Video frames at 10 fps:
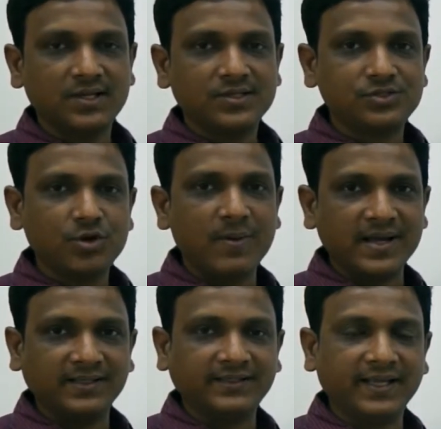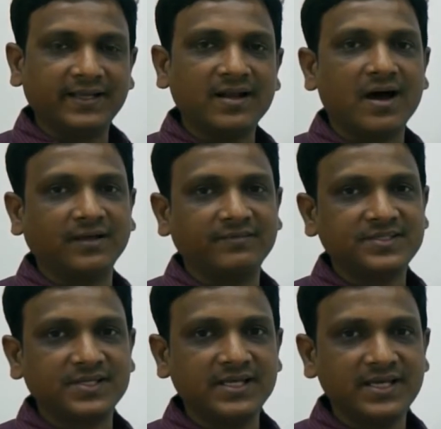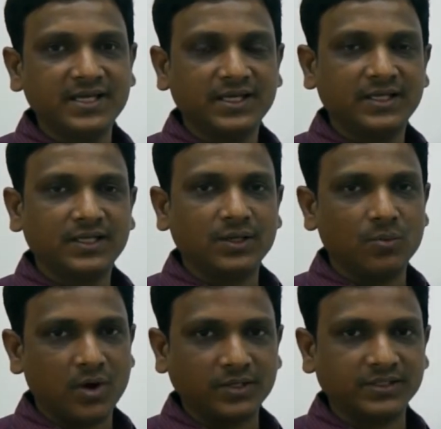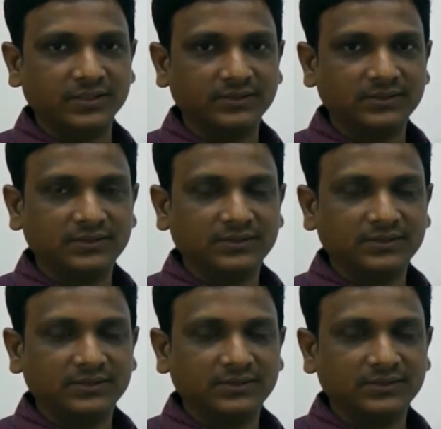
So by that they can harvest the water.